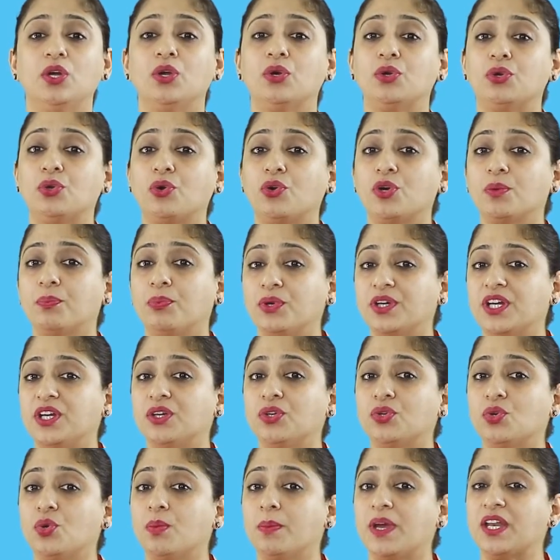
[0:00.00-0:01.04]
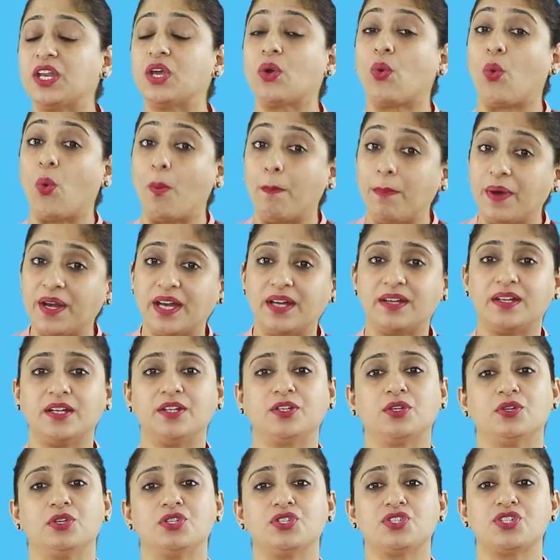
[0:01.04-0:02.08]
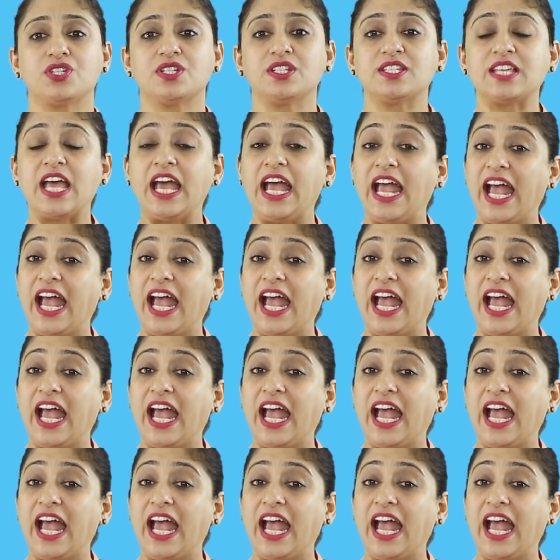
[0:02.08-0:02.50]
don't put in too many open-ended questions,